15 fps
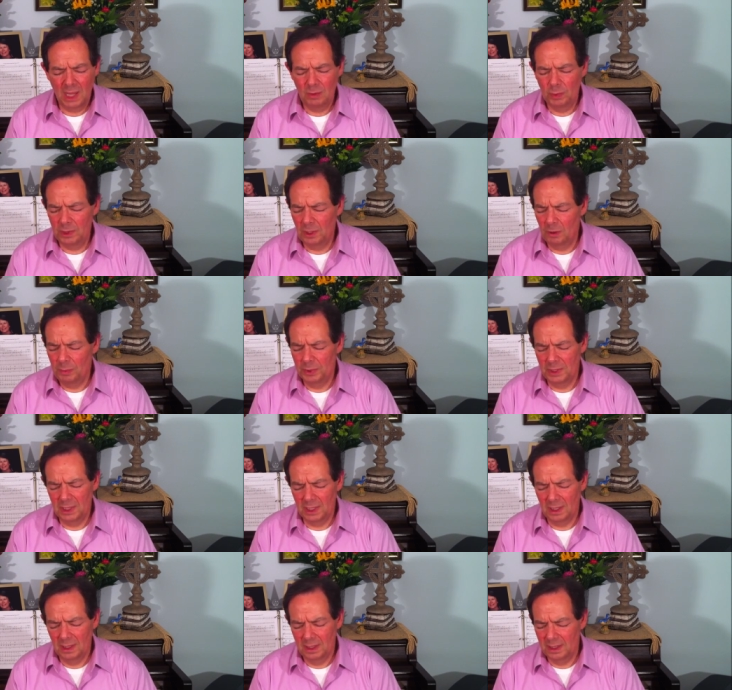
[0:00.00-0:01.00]
And we know
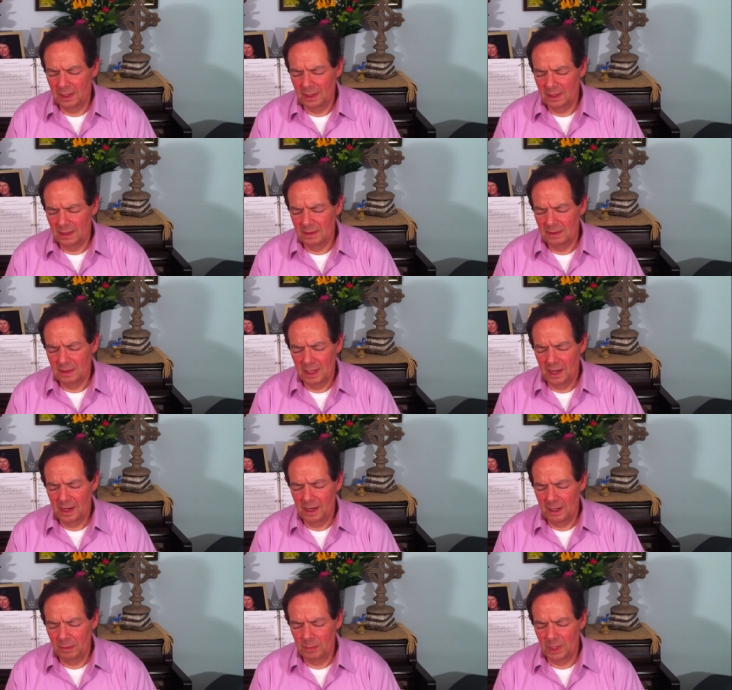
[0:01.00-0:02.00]
particularly at this
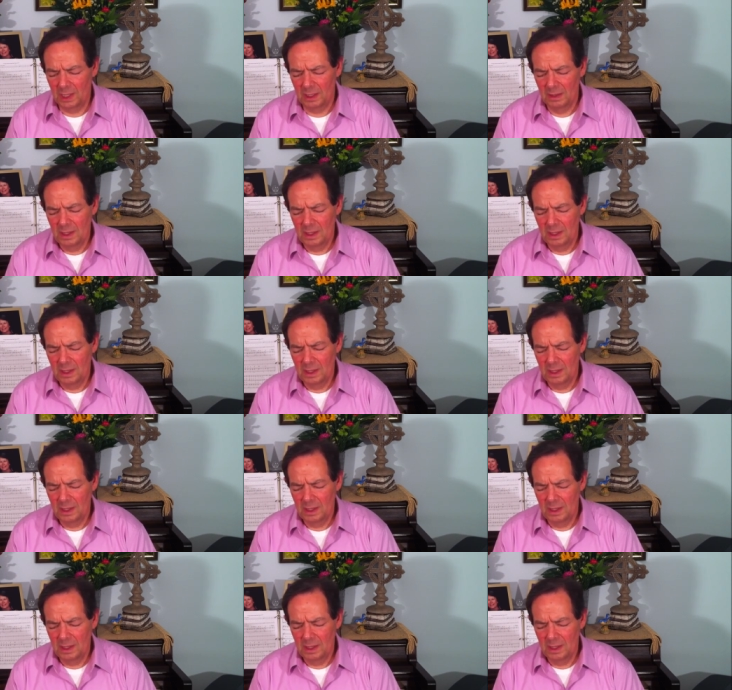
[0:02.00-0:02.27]
time,